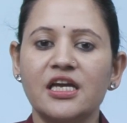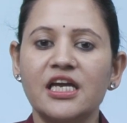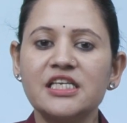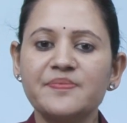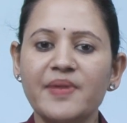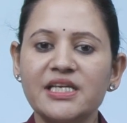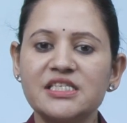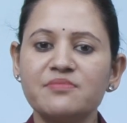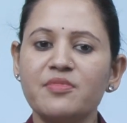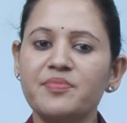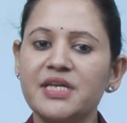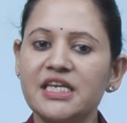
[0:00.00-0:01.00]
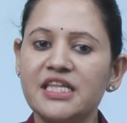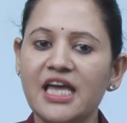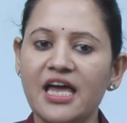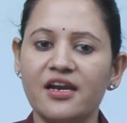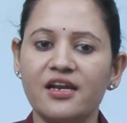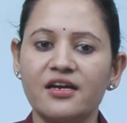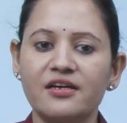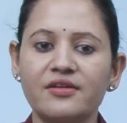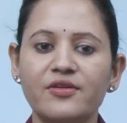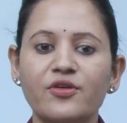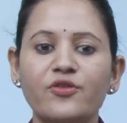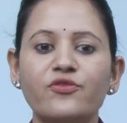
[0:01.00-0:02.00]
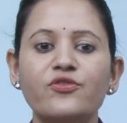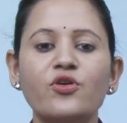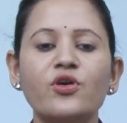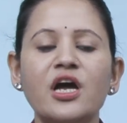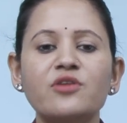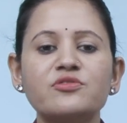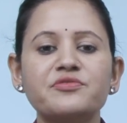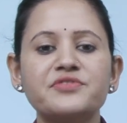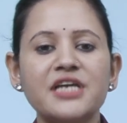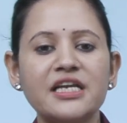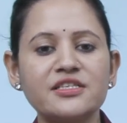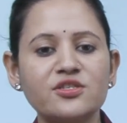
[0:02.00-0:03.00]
is maximum in Kerala. 4 out of 10